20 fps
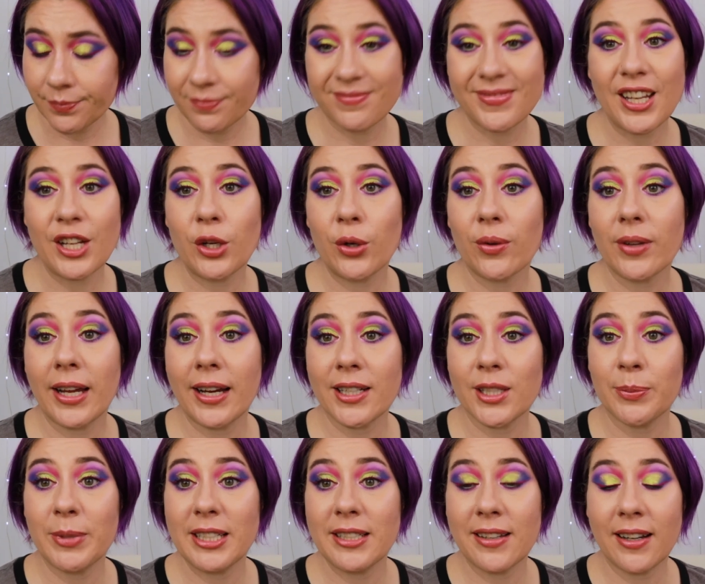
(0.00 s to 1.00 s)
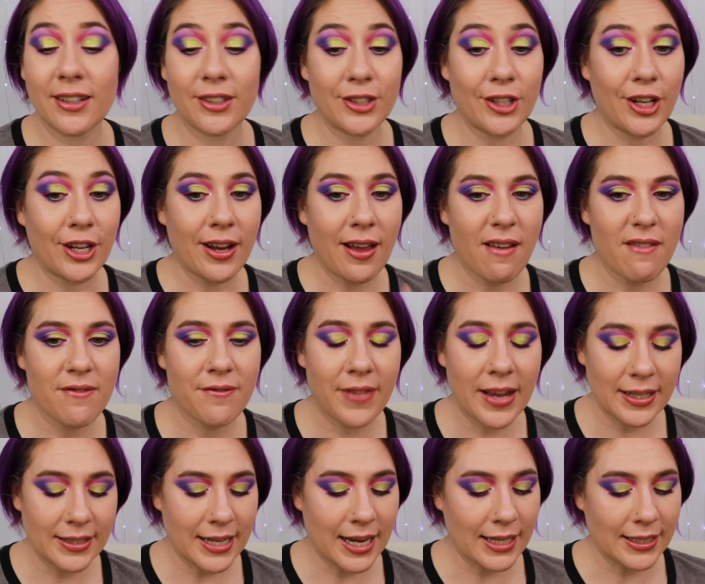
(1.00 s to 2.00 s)
they don't like to be tugged on.
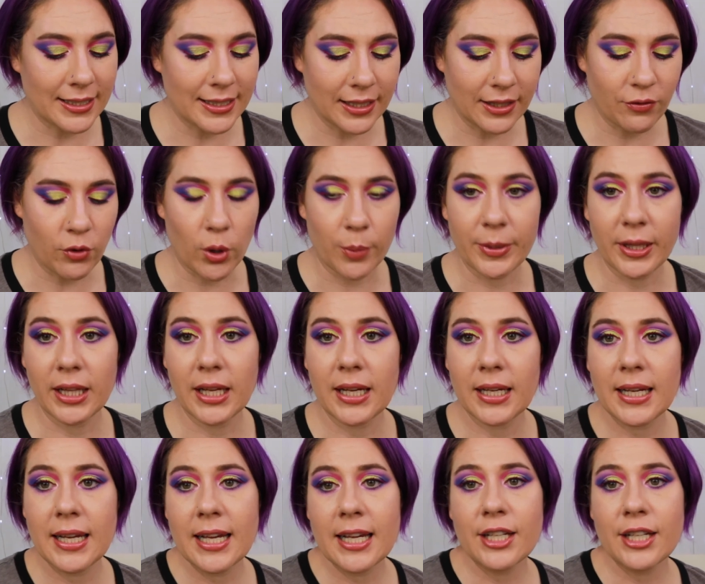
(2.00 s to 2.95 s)
Fantastic formula.